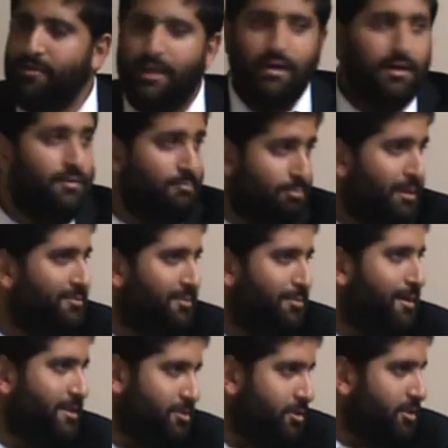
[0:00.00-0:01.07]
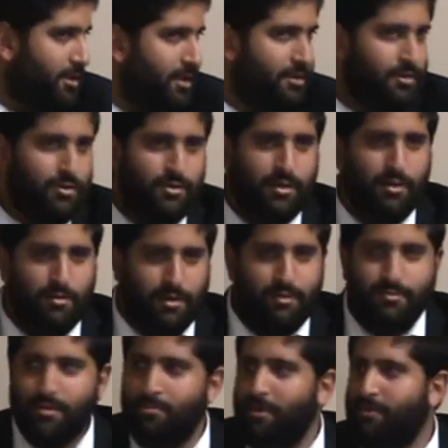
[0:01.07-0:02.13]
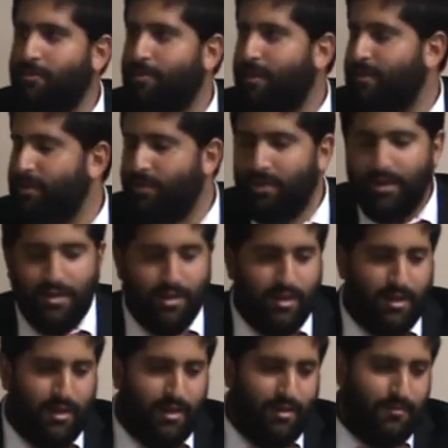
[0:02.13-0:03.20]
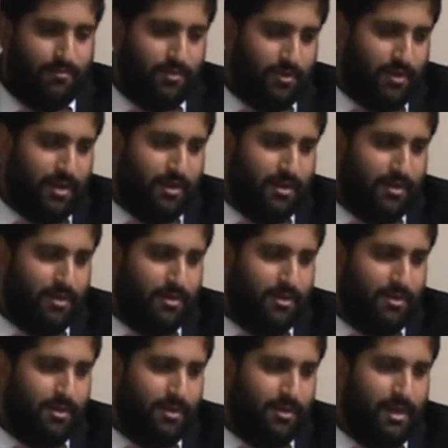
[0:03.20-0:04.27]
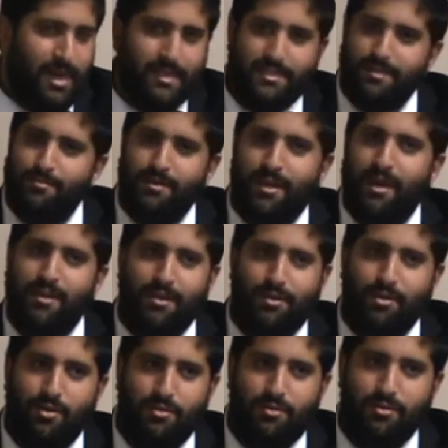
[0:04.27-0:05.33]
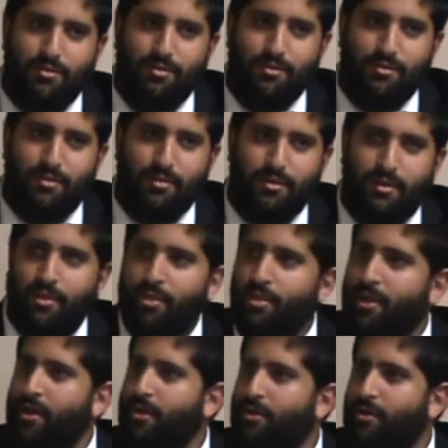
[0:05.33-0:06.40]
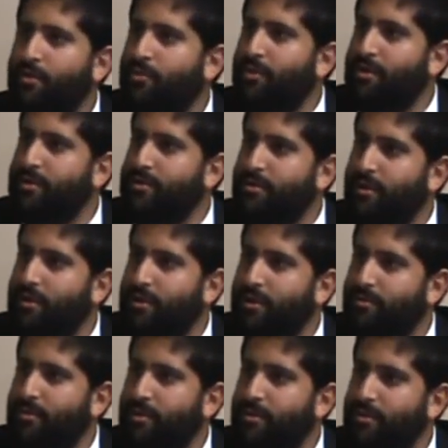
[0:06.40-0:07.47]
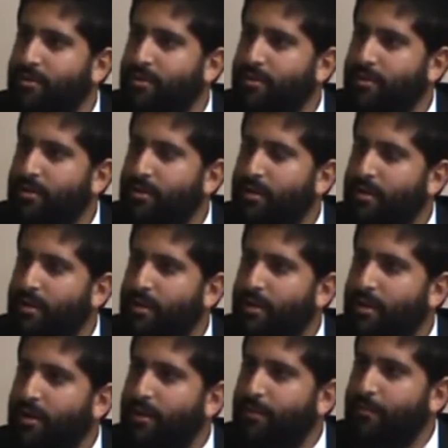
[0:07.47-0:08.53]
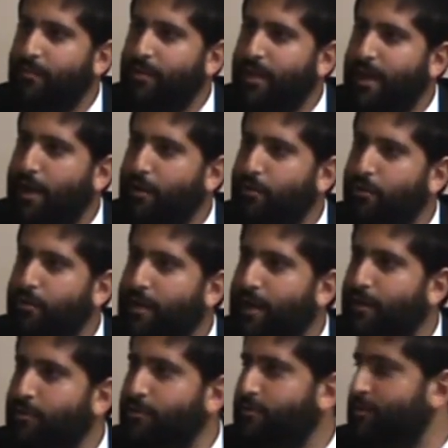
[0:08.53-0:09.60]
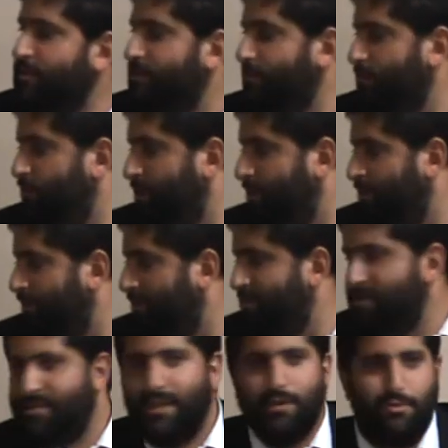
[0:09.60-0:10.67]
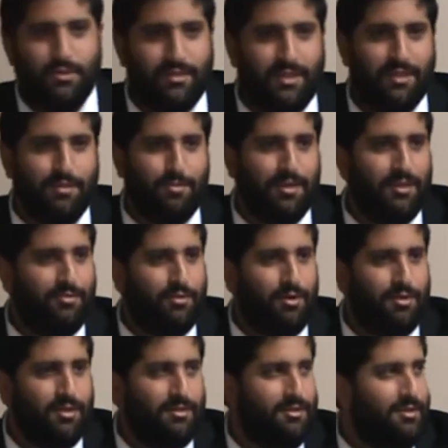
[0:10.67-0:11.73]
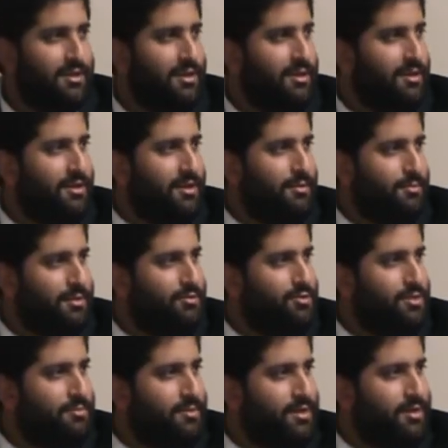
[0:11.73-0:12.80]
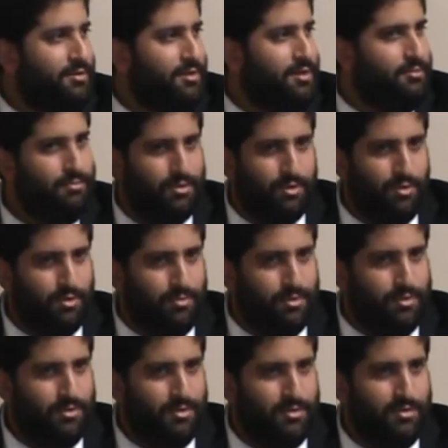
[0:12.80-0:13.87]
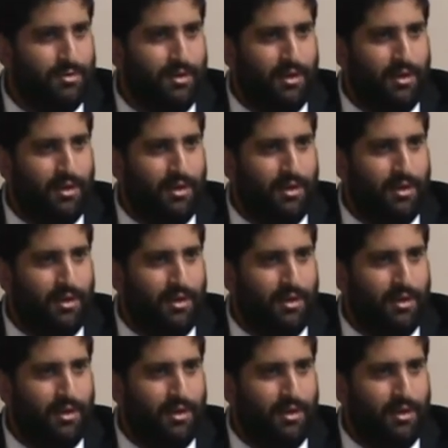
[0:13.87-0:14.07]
Uh, Bava Batra. Yeah, they'll tell you, it's a Bava Batra, right? Great, and you ask them in halachot, and they don't know what you're talking about. How how was the, one of the rabbis say we said in the beginning of Kolal? It was the Meiri, but don't hold me to it.